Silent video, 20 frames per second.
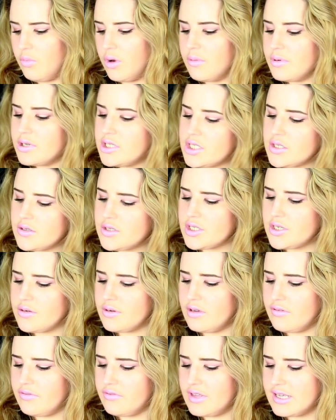What would you do
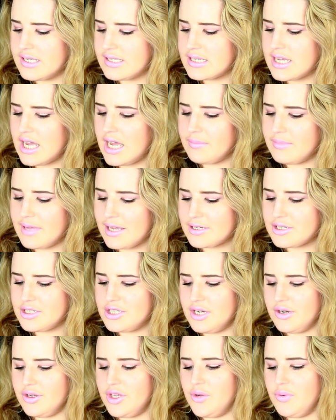if this time
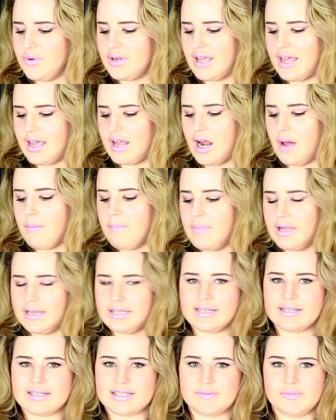next year you would hit 1
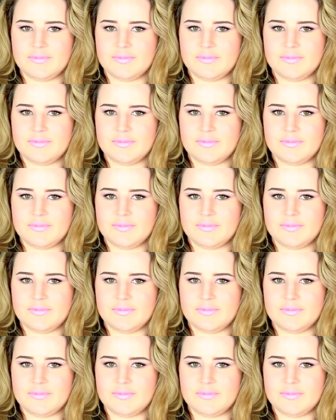million